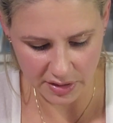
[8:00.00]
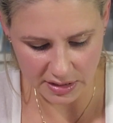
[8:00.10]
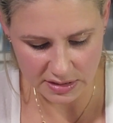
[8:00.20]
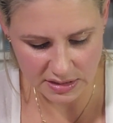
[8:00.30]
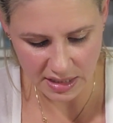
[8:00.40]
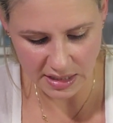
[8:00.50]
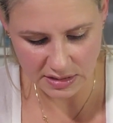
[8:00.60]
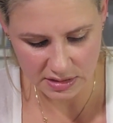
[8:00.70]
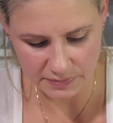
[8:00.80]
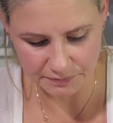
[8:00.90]
that
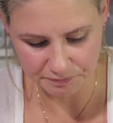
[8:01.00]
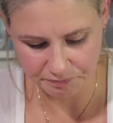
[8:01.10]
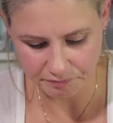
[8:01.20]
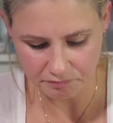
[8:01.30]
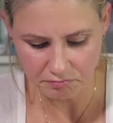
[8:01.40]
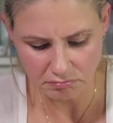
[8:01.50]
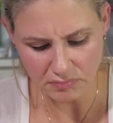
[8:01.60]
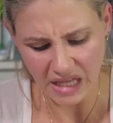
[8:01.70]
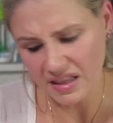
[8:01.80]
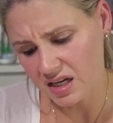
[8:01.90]
sets,
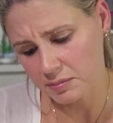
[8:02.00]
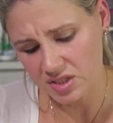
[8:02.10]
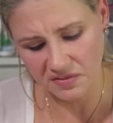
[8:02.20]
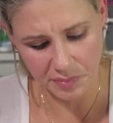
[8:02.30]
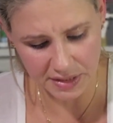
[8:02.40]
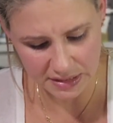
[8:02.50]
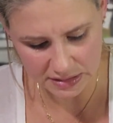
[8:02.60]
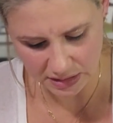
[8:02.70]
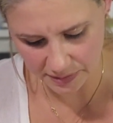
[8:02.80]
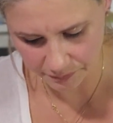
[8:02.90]
and that comes off pretty
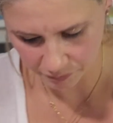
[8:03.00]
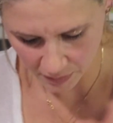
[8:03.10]
easily.